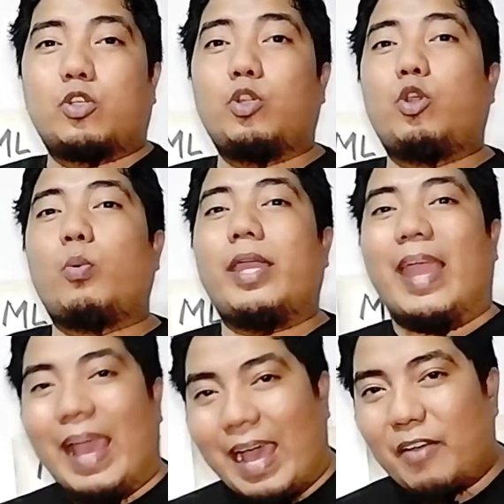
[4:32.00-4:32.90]
So do we
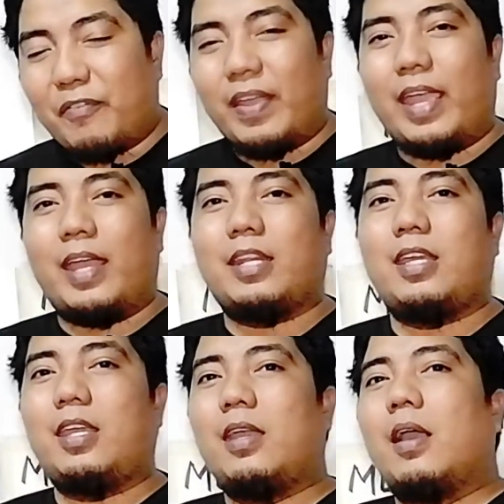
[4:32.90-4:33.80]
have
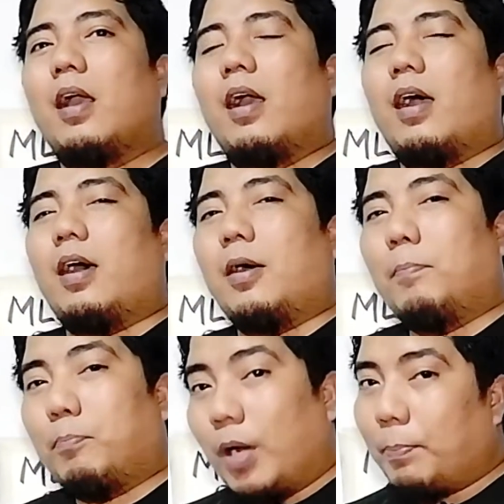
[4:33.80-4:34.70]
any
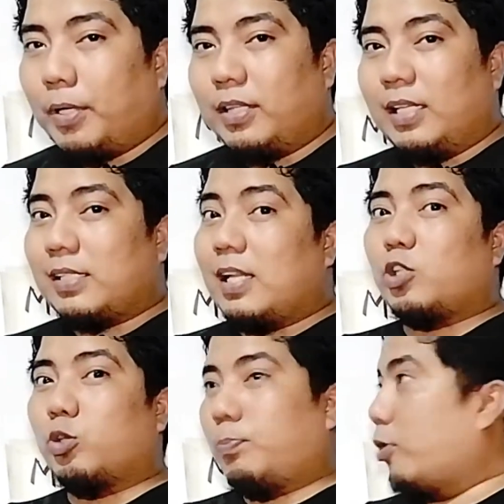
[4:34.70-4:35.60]
properties
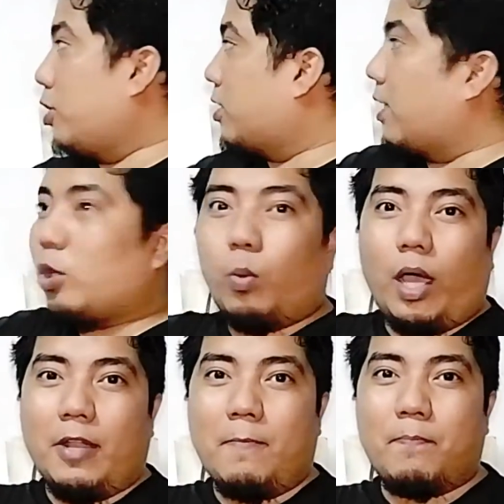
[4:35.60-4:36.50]
that supports that
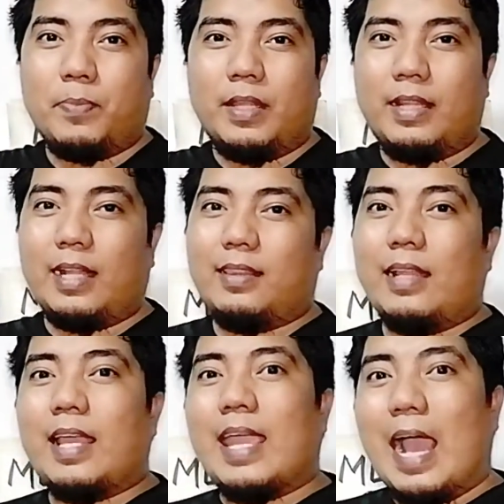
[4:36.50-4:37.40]
one? That
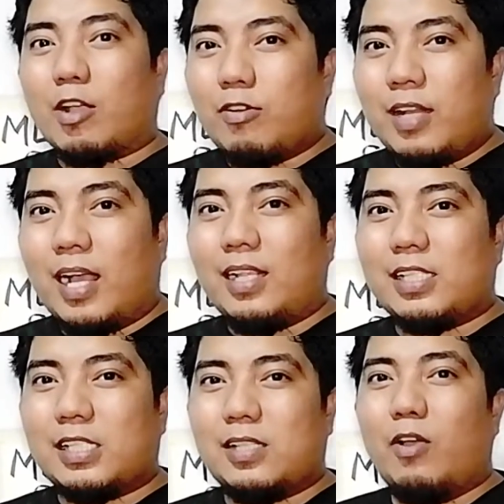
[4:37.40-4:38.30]
the
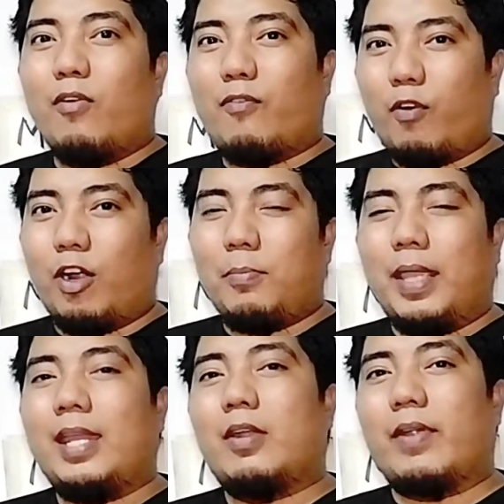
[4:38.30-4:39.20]
diagonals
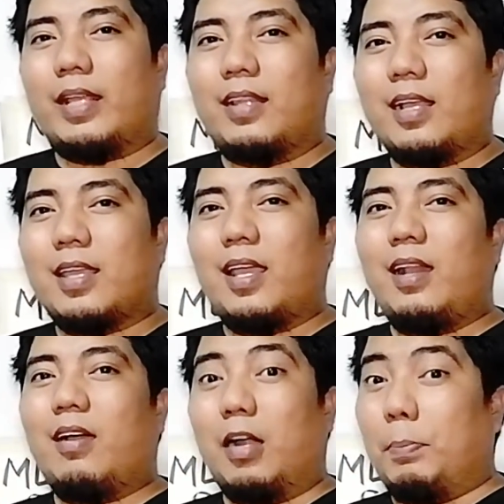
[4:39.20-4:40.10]
formed in a
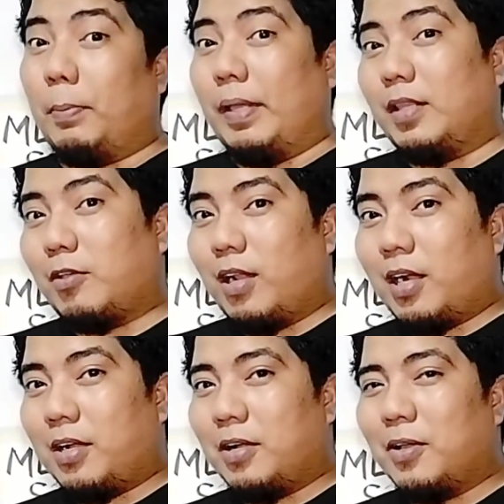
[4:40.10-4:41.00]
rectangle are
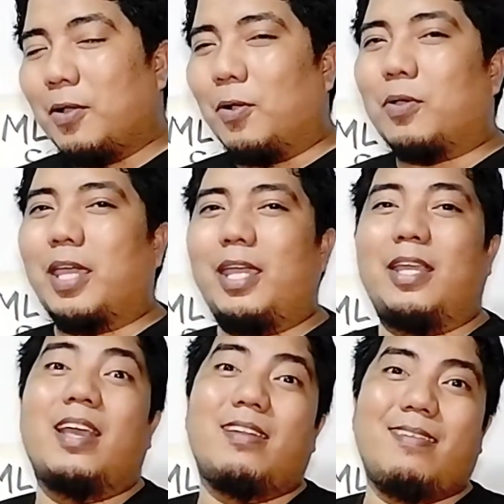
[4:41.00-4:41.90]
perpendicular?
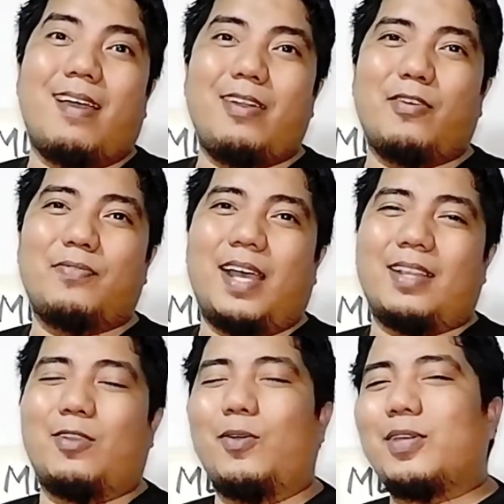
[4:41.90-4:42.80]
Okay. None of
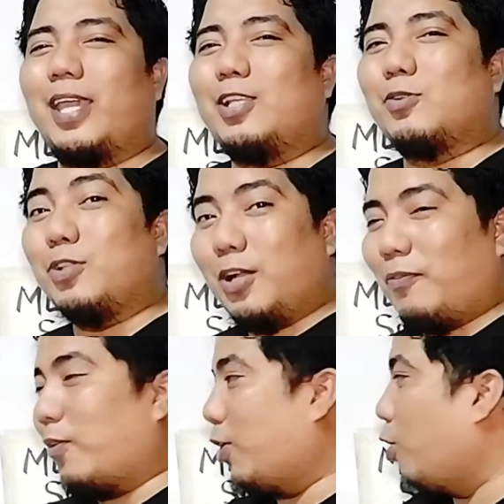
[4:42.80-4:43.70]
that. Okay. So
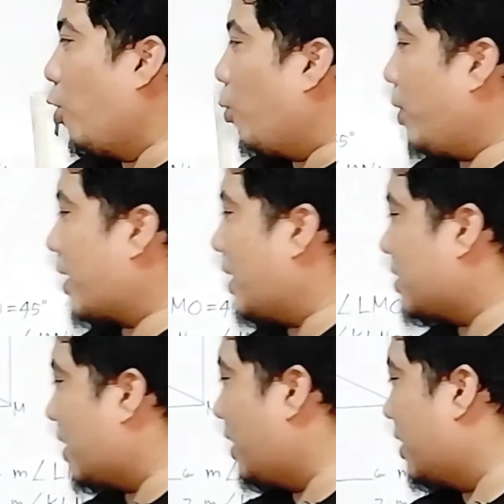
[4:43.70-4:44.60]
therefore, we
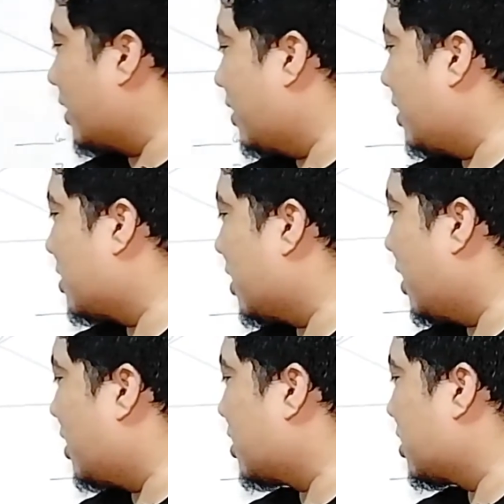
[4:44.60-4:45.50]
can say that this
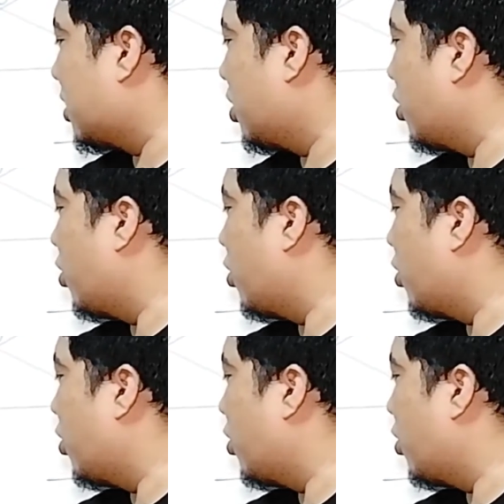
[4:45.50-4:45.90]
is